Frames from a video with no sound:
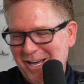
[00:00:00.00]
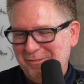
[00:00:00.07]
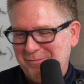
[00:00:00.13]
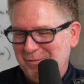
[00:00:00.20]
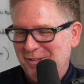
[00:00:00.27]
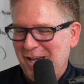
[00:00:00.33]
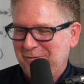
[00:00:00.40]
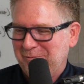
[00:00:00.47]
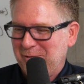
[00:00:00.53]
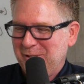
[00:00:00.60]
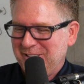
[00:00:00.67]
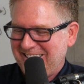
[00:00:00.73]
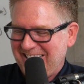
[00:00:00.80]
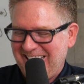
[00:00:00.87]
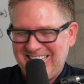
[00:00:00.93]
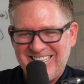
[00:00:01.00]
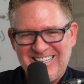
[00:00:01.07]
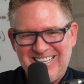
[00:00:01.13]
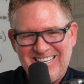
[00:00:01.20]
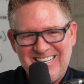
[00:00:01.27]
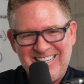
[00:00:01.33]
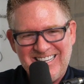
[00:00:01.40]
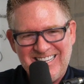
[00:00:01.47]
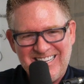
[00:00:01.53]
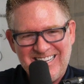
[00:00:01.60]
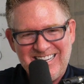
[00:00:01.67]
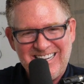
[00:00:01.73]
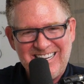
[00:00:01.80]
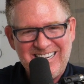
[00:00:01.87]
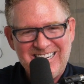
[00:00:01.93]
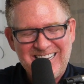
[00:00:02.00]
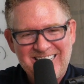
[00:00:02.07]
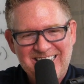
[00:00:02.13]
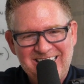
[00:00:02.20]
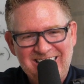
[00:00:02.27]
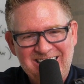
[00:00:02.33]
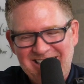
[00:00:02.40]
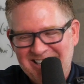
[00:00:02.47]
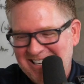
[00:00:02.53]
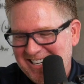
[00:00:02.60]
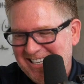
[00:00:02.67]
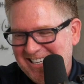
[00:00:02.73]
his uh, Loft, TikTok Loft and yeah, Loft Real Estate down in